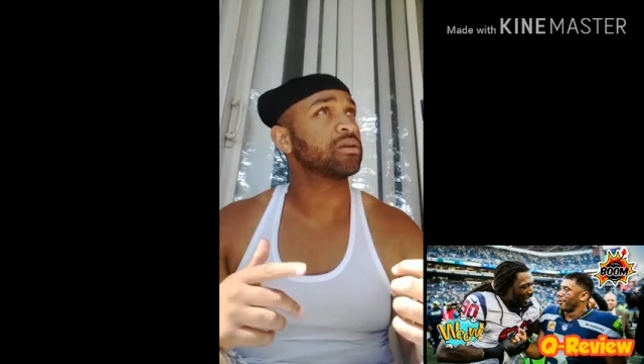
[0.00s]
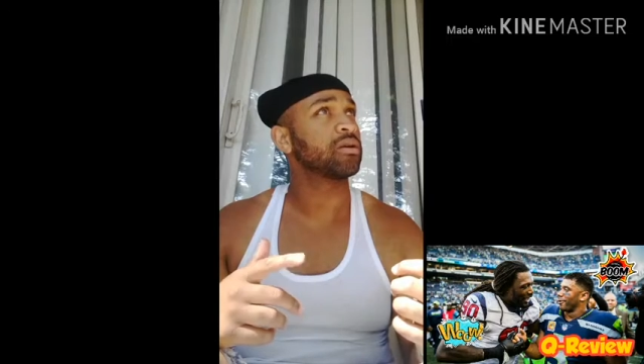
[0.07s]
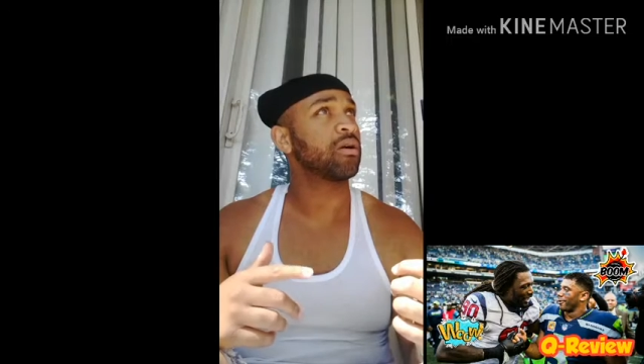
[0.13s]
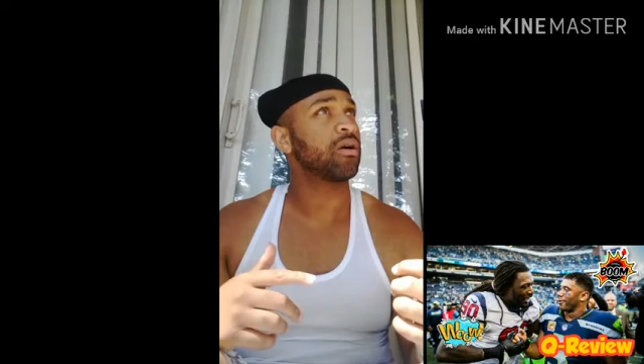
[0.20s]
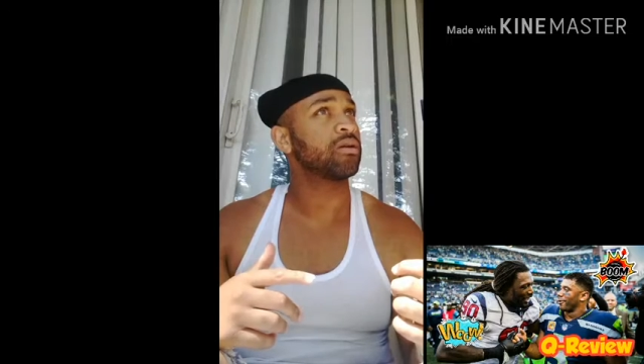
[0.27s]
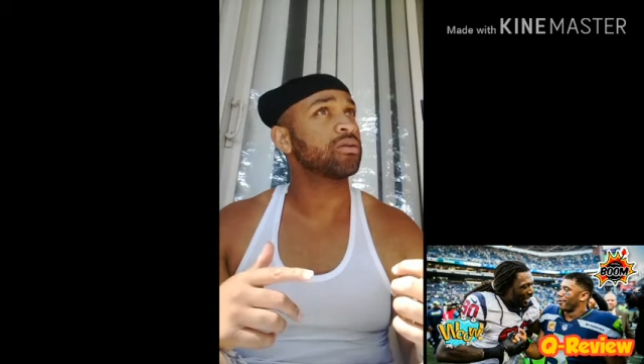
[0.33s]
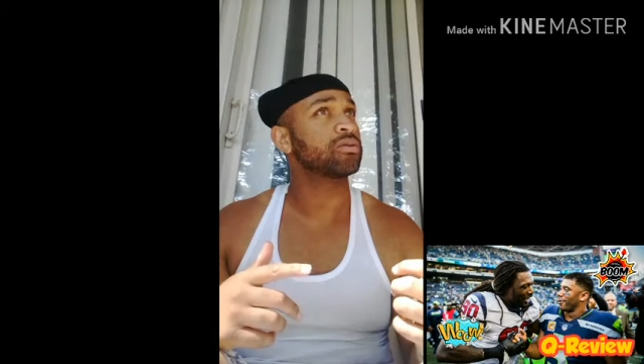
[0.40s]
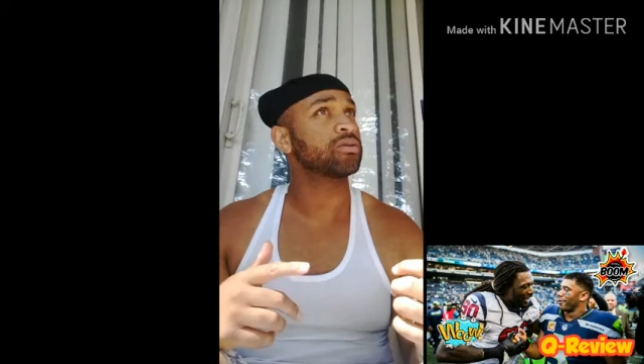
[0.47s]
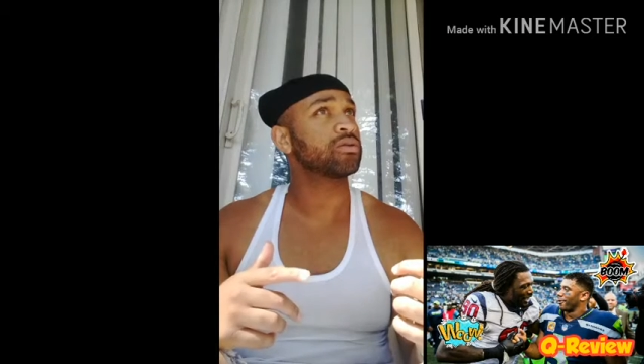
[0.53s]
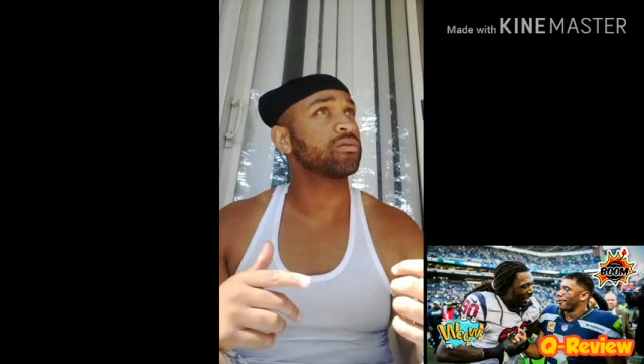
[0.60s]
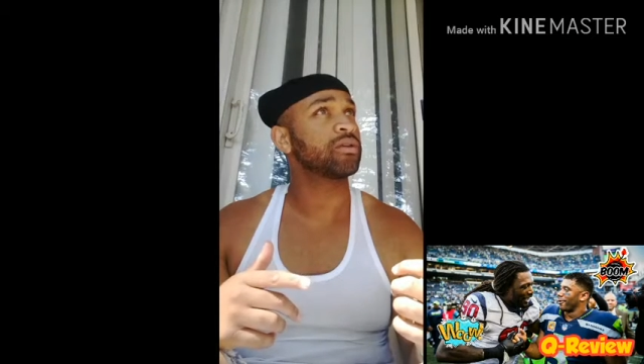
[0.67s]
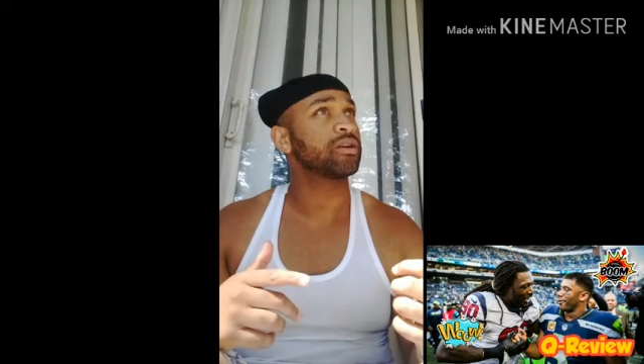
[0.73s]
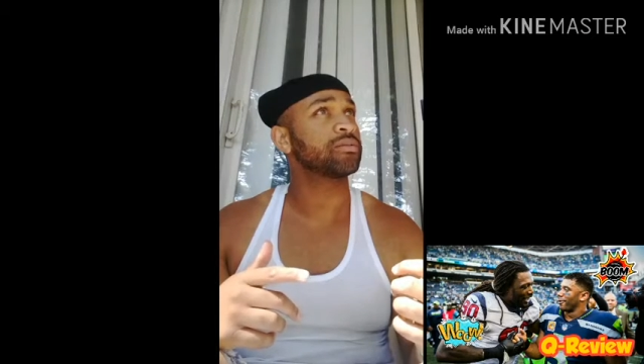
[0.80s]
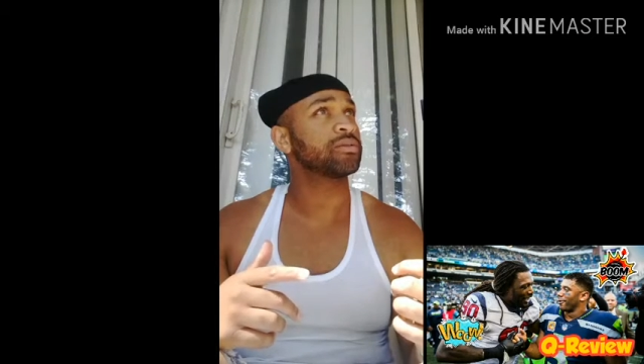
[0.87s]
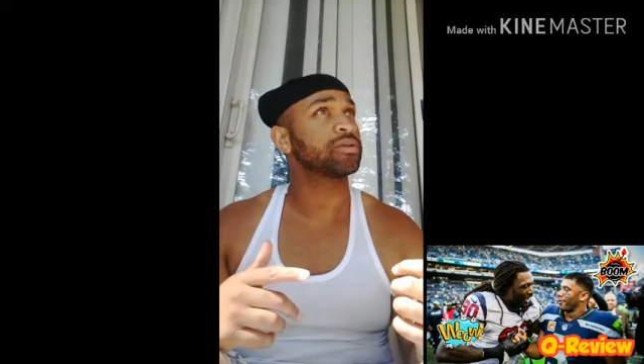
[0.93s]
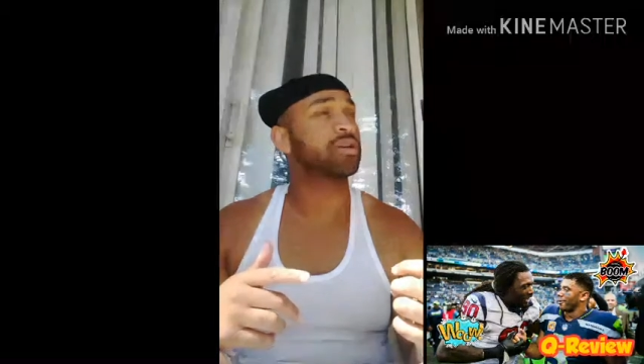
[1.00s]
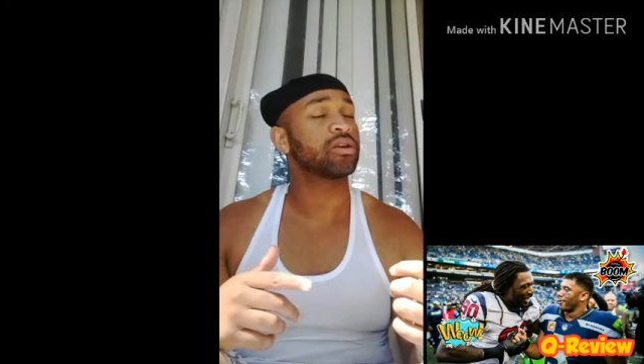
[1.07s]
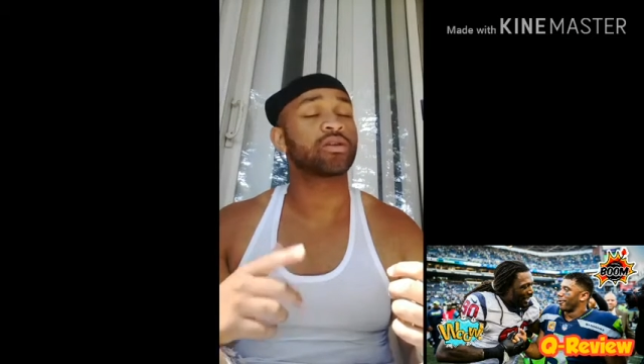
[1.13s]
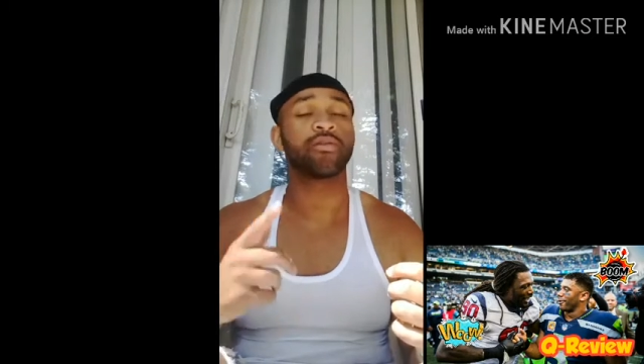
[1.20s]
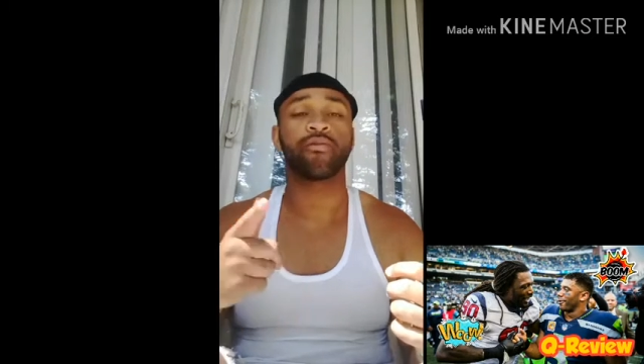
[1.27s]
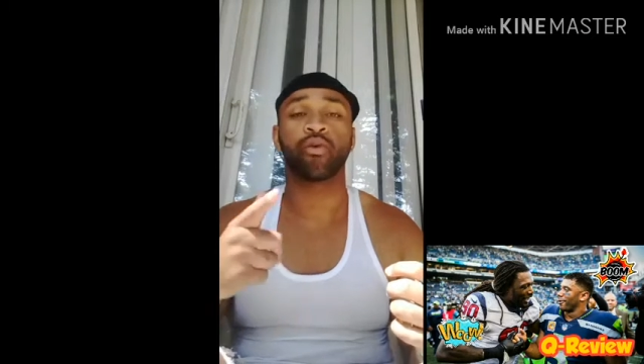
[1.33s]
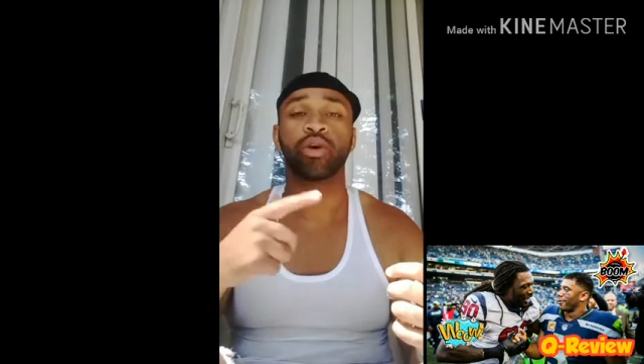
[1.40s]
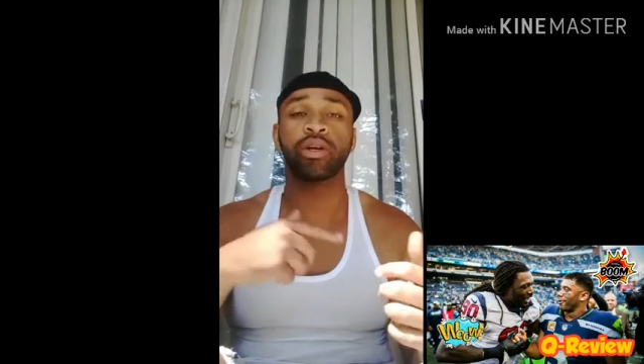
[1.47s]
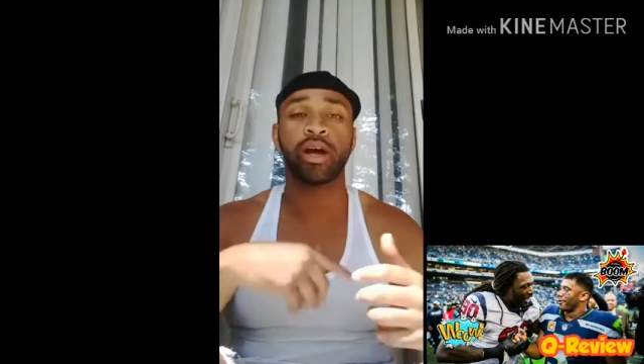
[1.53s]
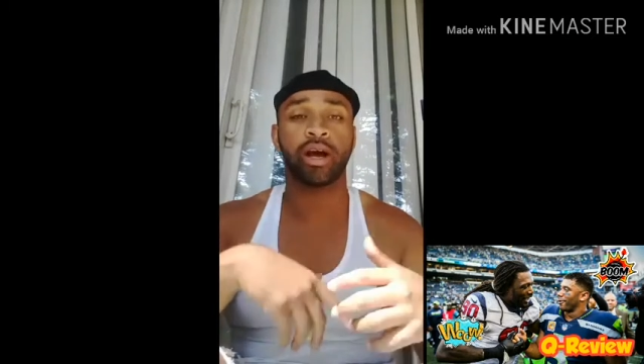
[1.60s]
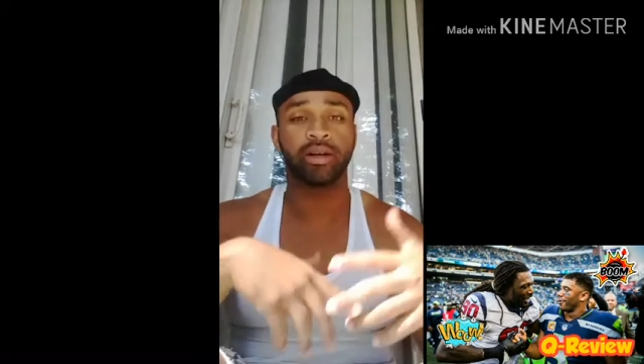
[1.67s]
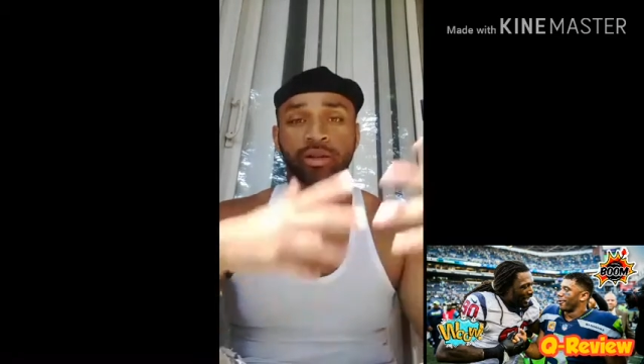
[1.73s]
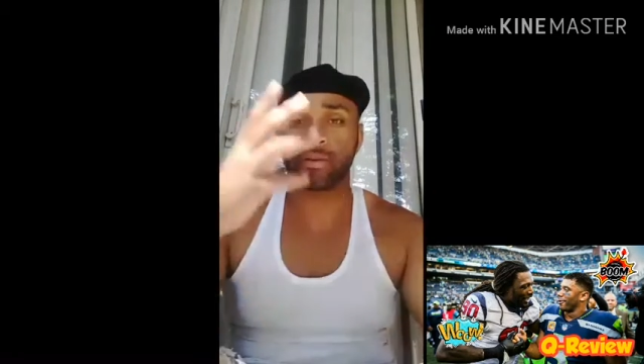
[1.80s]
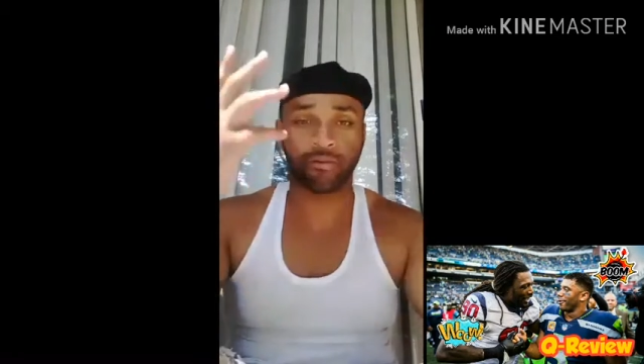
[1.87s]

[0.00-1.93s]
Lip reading: Cardinals, the Rams, the Seahawks, the 49ers.